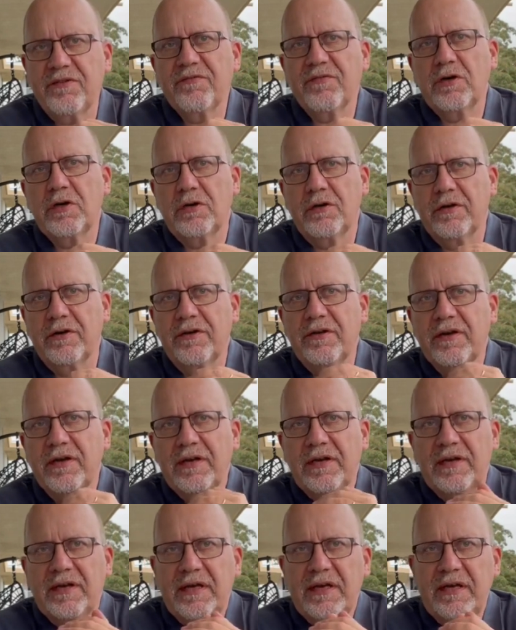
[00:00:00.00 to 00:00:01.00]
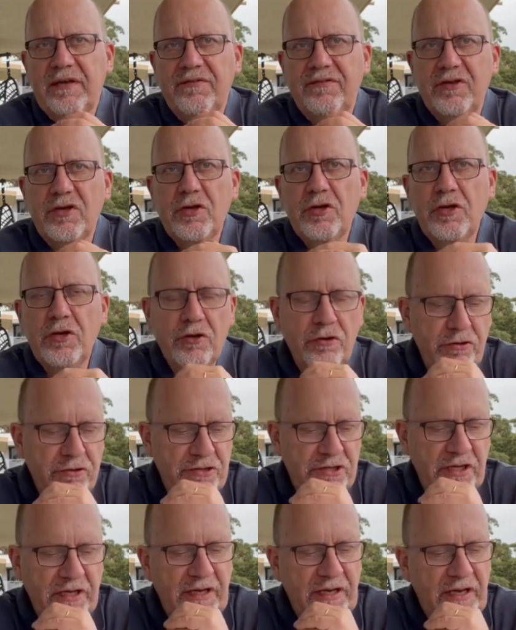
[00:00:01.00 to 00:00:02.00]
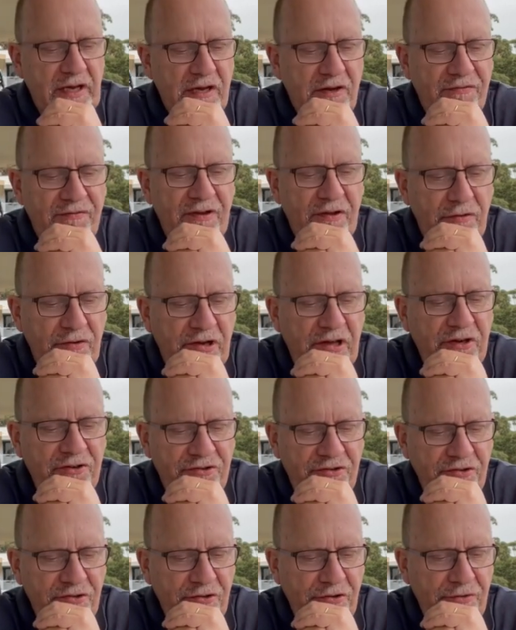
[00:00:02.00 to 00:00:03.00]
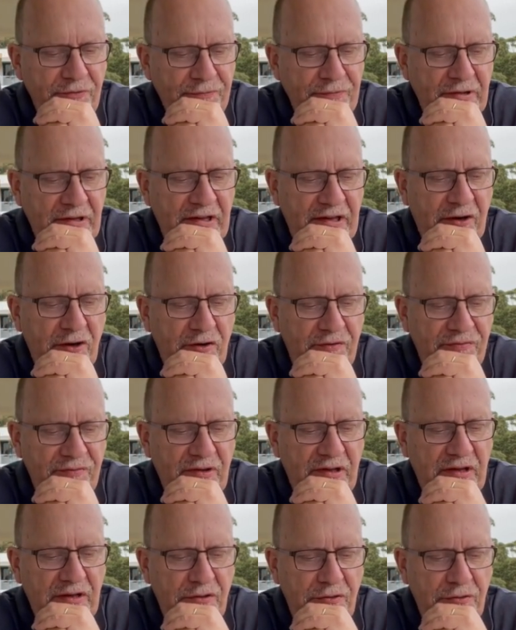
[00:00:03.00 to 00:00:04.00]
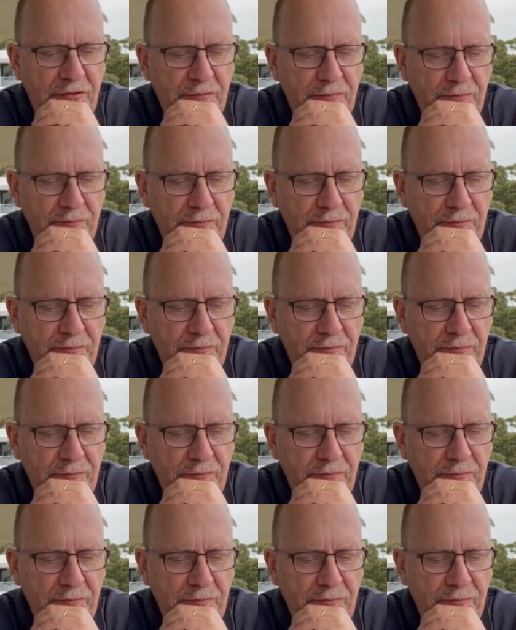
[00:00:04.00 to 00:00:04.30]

of God is hugely foundational in our faith.